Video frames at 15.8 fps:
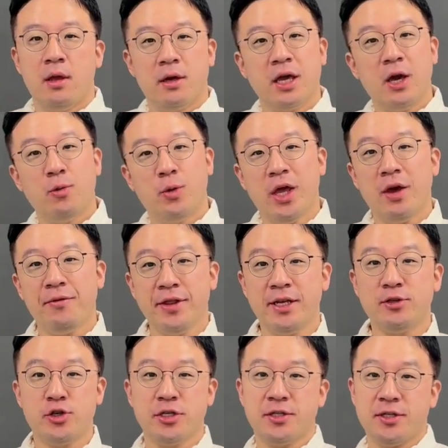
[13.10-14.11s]
Okay, we have an
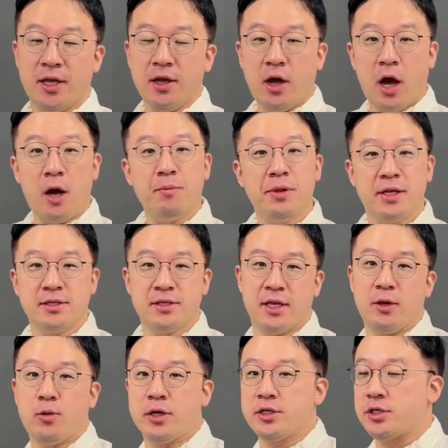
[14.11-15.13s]
interesting complex
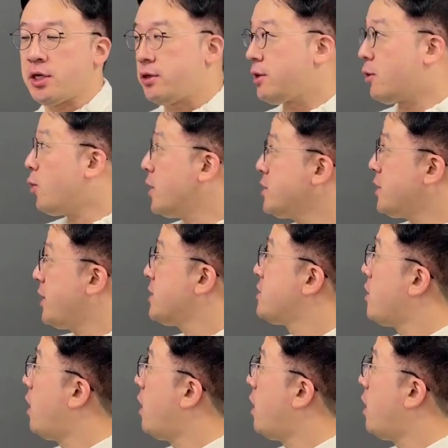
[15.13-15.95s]
equation. The question is